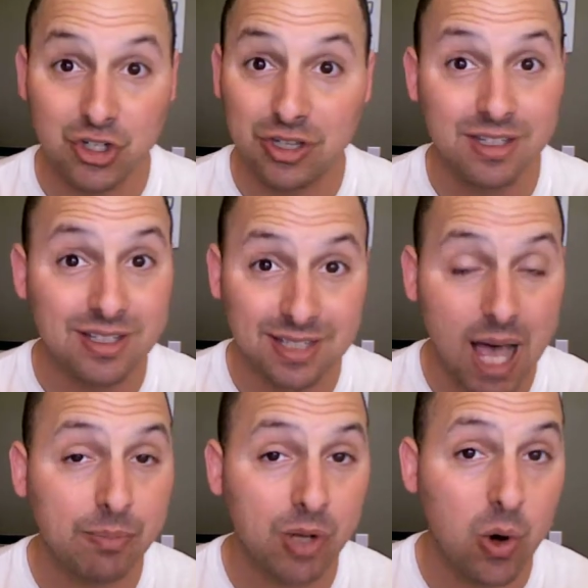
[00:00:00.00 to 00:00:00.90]
suddenly
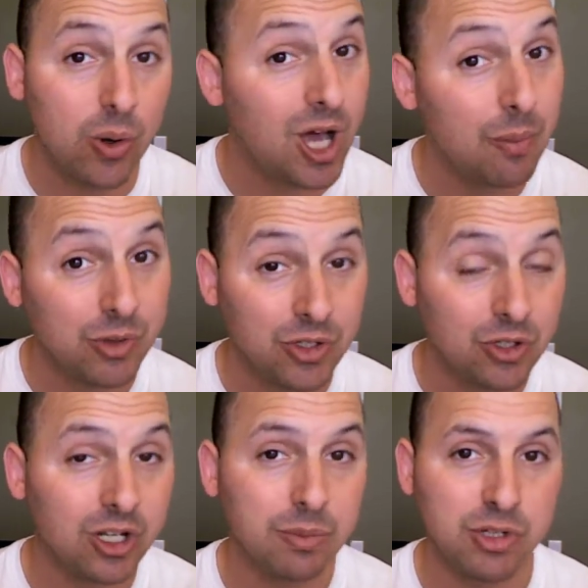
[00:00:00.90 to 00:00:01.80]
stop going up and you're
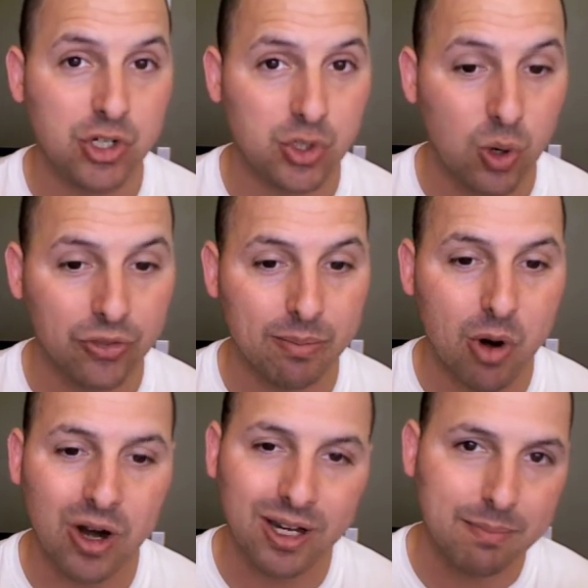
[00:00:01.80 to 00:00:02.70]
going to be short the
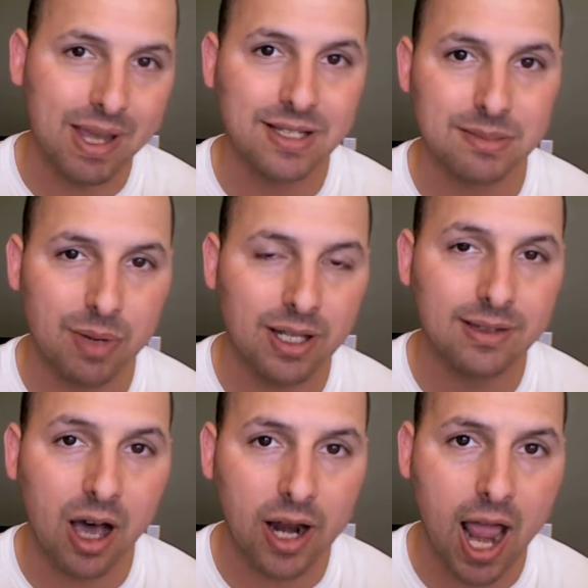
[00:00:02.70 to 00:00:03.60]
market and make some money,
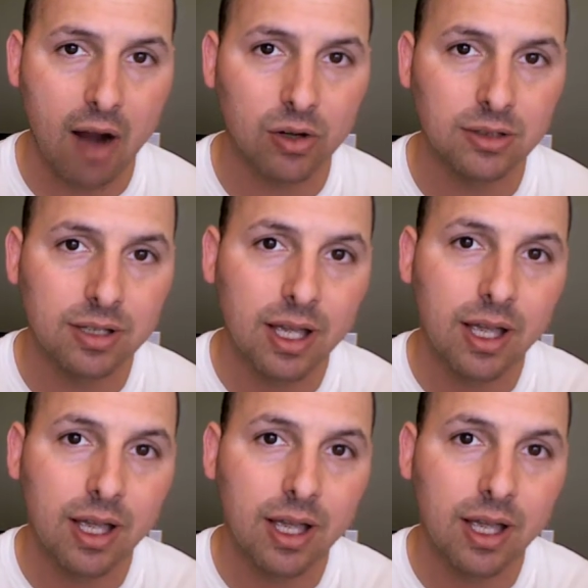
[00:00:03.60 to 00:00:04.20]
Don Harold,